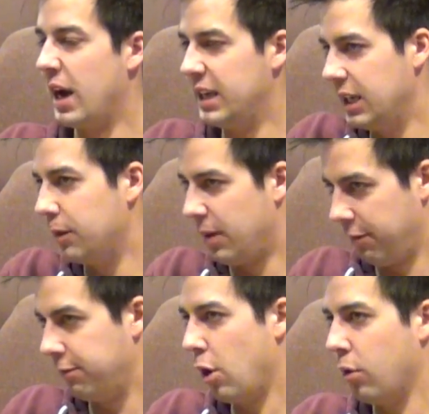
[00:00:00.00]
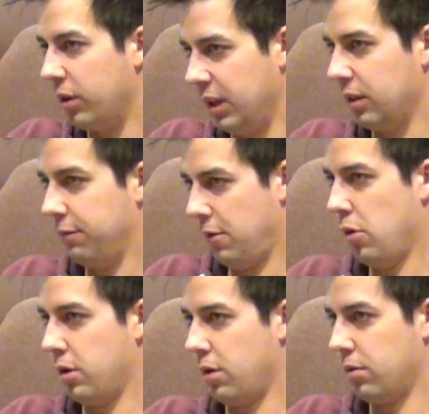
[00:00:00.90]
I needed my phone in the
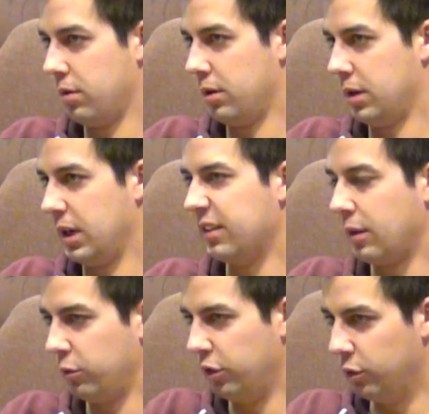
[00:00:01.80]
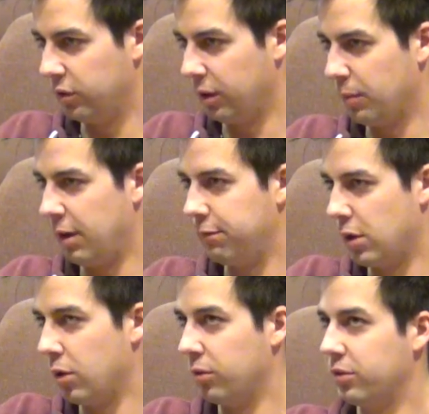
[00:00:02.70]
photo because I was using my
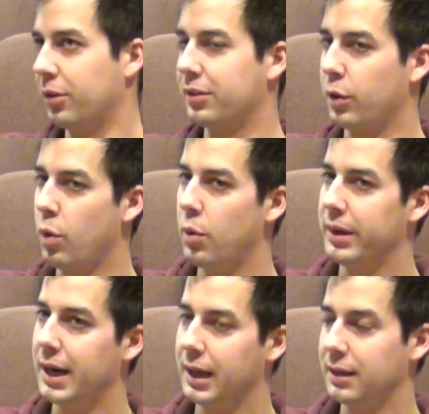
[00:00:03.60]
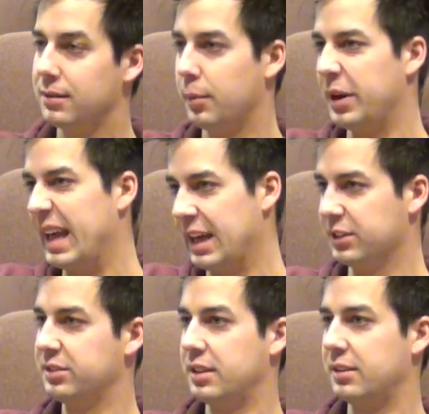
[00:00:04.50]
phone. So I was like, "Well, we got to get someone
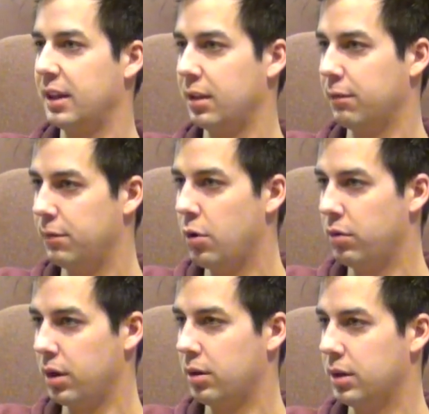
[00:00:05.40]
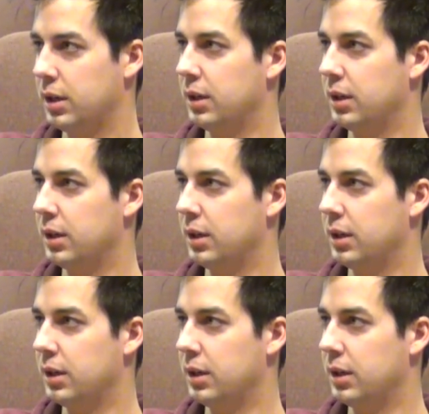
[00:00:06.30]
else to take the photo."